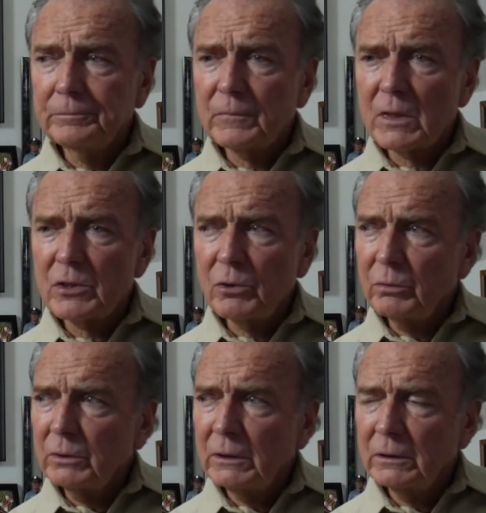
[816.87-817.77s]

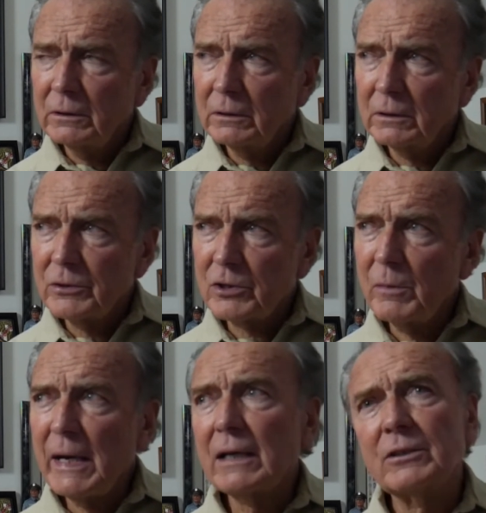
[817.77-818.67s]
So let's go
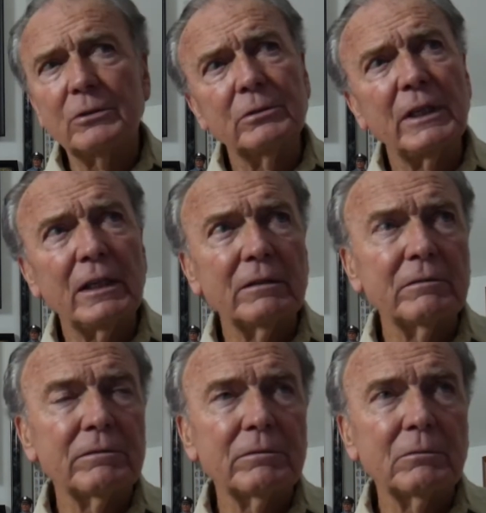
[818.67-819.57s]
back to kind of